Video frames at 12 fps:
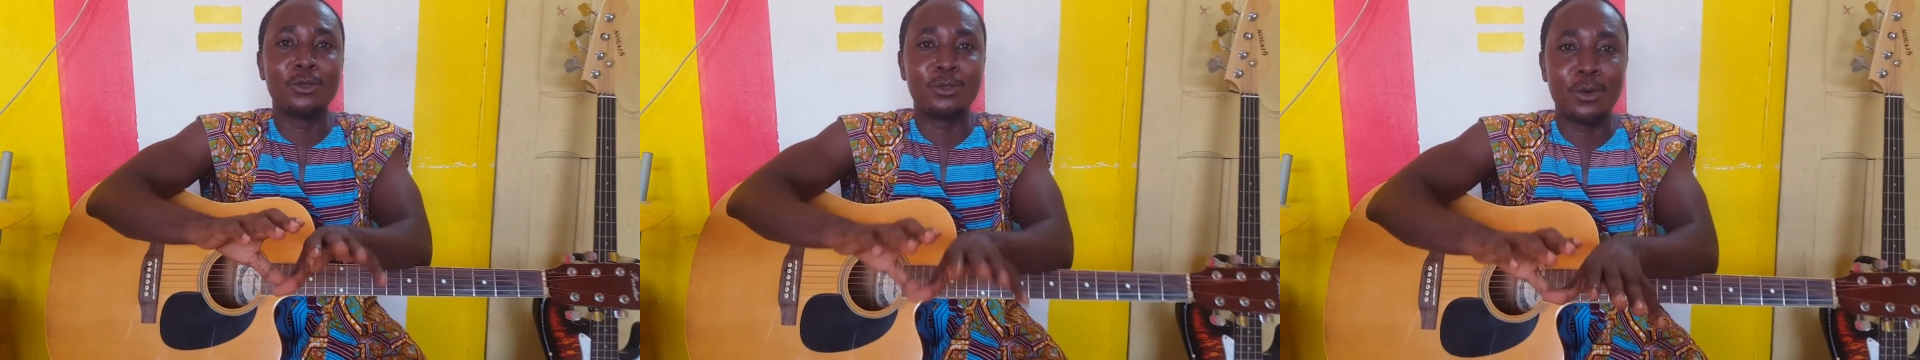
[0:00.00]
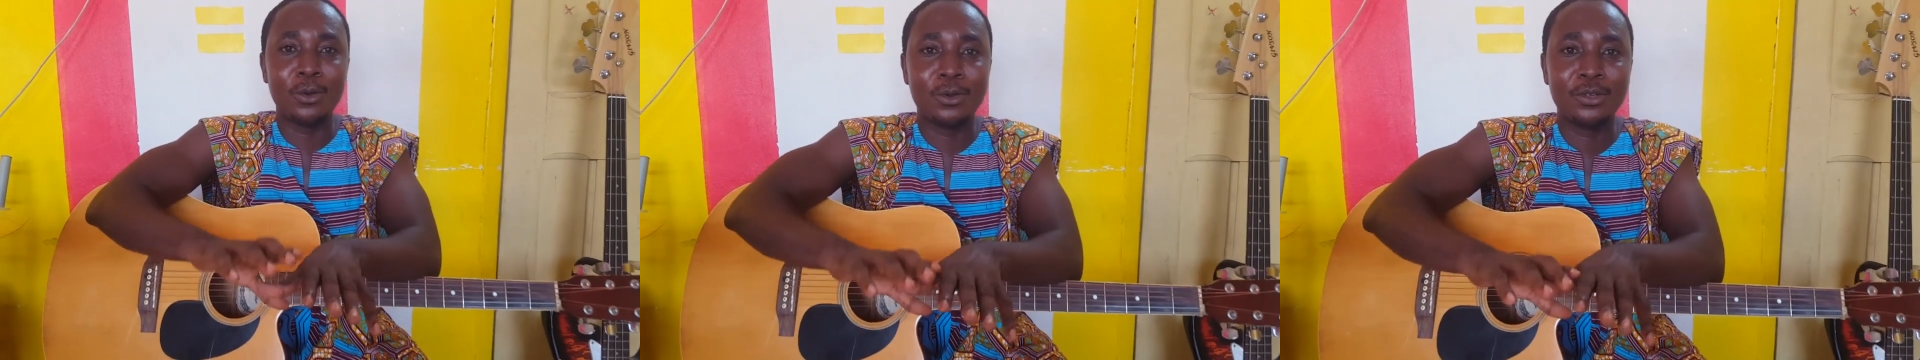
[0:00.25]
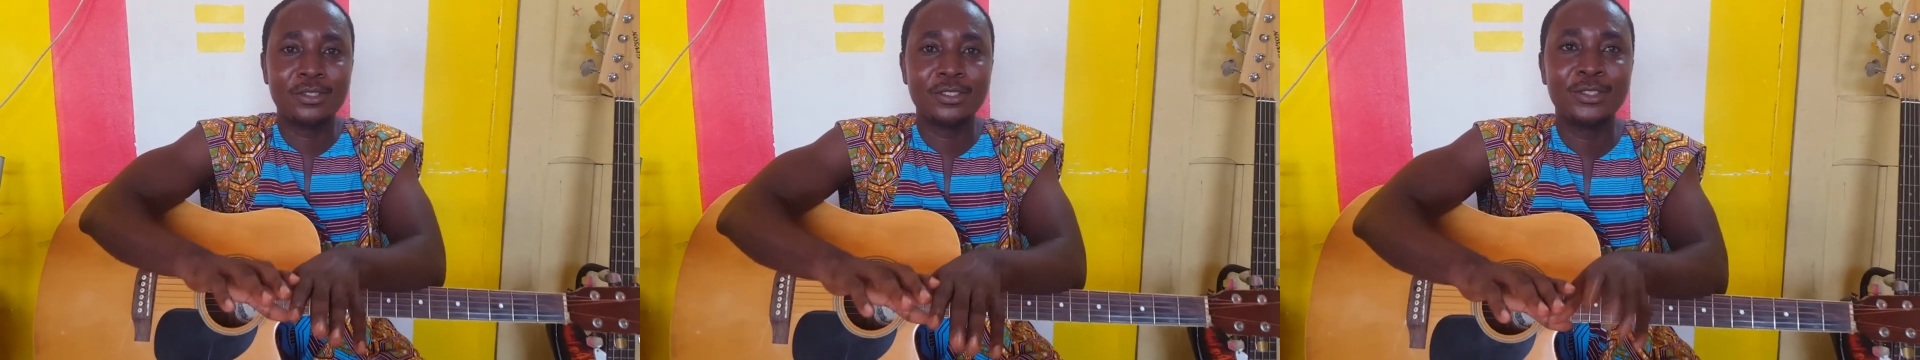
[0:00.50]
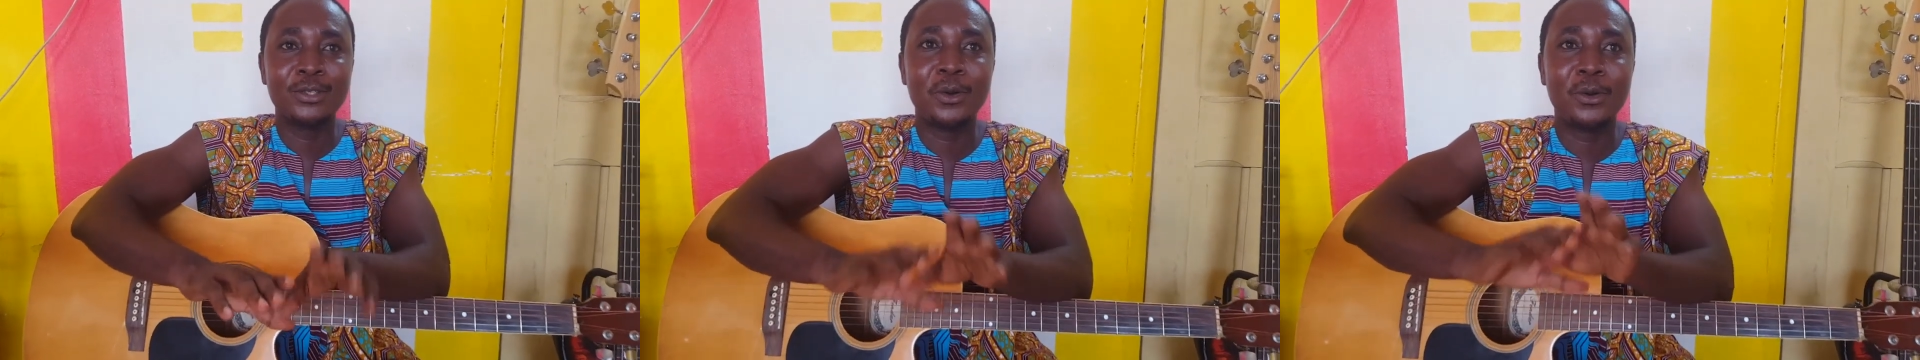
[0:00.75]

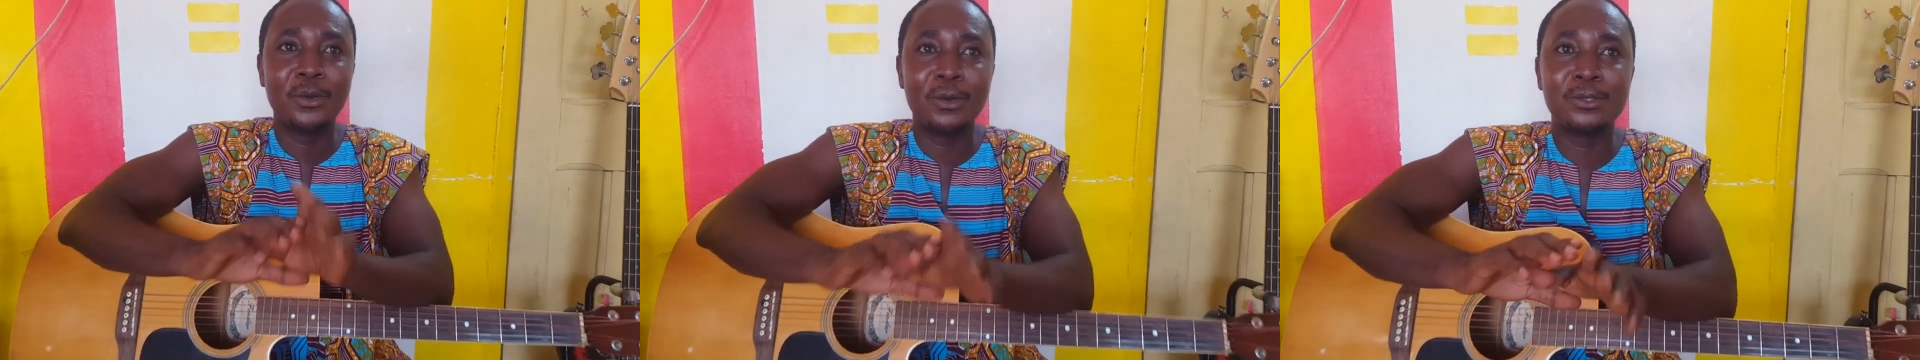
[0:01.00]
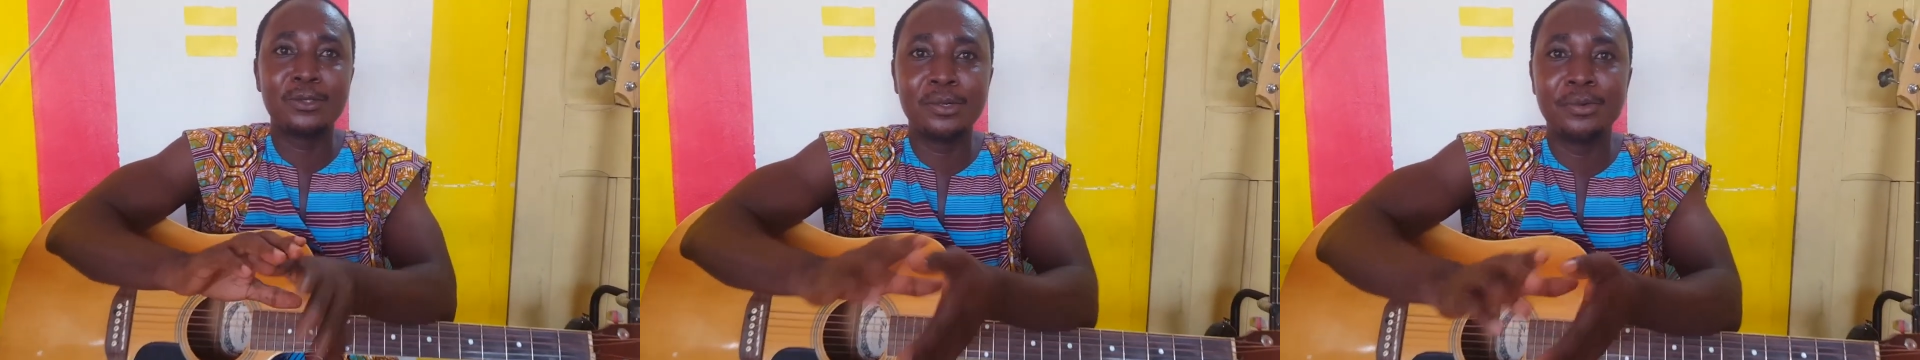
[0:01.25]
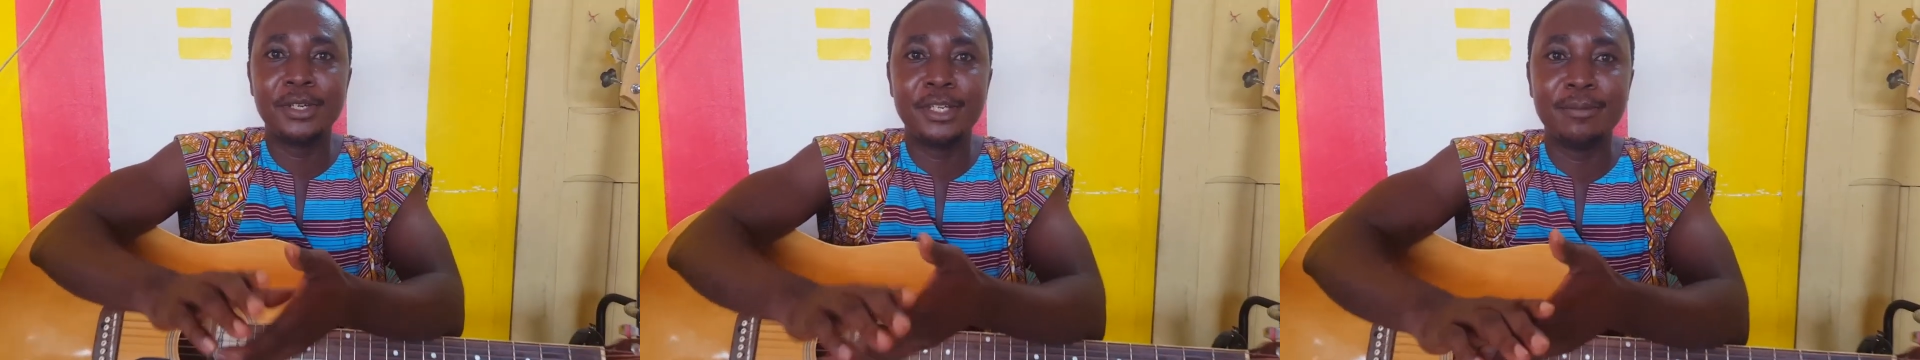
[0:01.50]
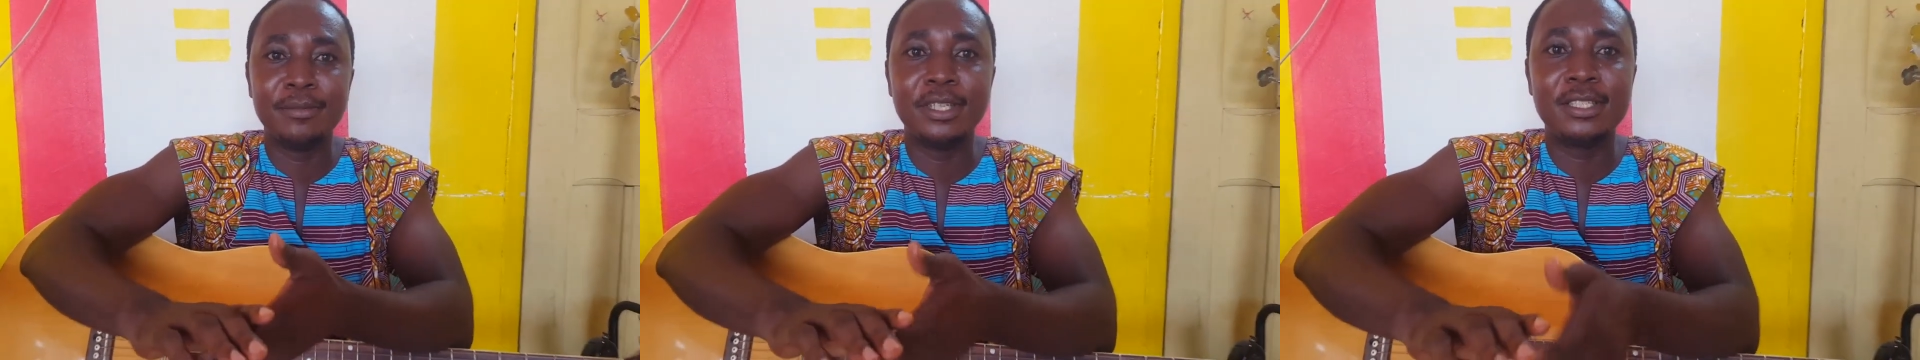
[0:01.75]
Nsor rhythm.